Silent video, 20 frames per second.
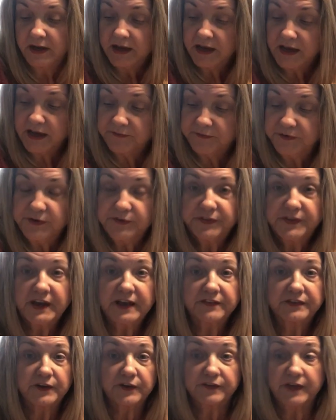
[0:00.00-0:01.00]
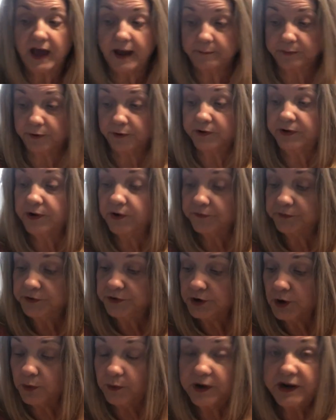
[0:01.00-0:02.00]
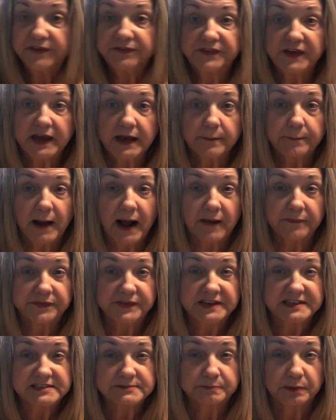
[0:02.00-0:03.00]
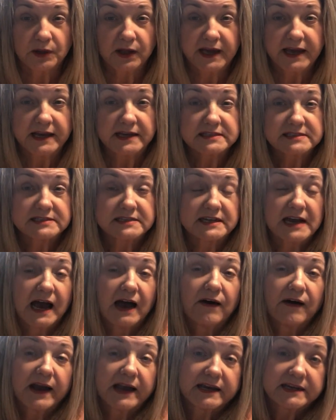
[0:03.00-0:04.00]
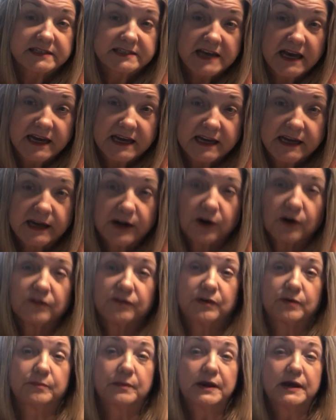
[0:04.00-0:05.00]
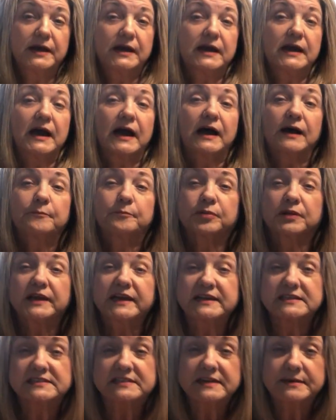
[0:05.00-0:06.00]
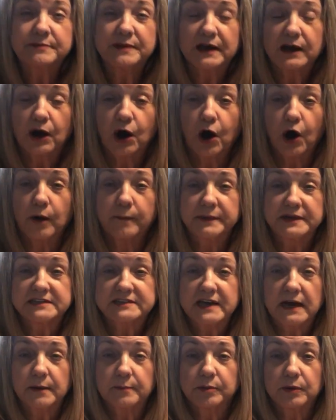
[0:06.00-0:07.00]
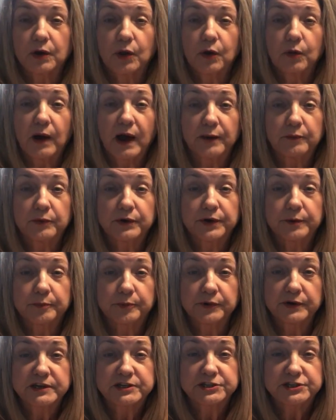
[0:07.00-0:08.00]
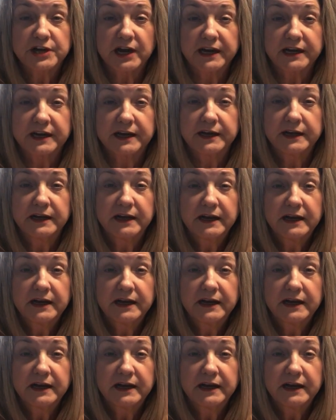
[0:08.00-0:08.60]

If you think they're that pretty, or if you know anything about these plants and how I could take care of them, please leave me a comment down below. I would appreciate it.